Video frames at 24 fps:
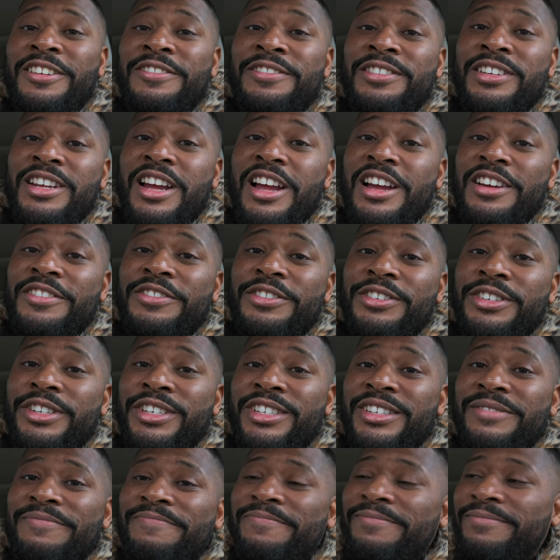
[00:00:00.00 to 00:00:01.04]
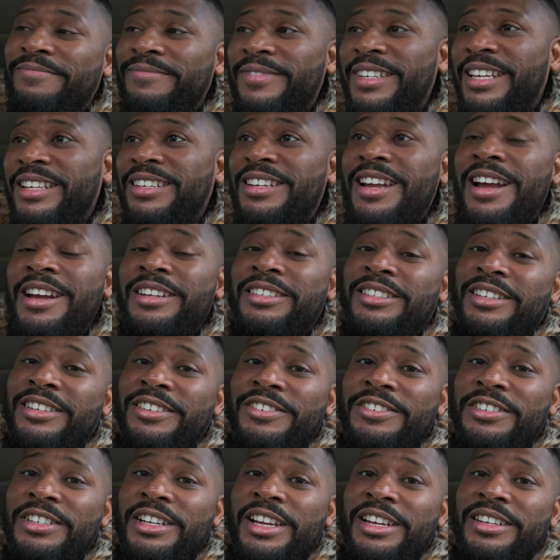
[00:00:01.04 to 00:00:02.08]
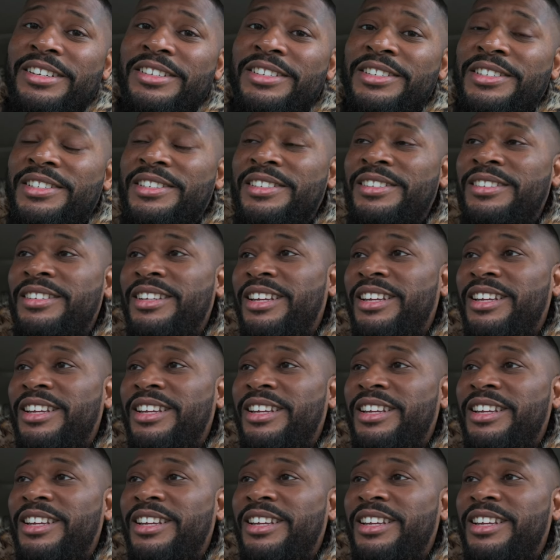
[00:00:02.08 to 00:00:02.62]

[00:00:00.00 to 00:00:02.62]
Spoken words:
photographers and content creators.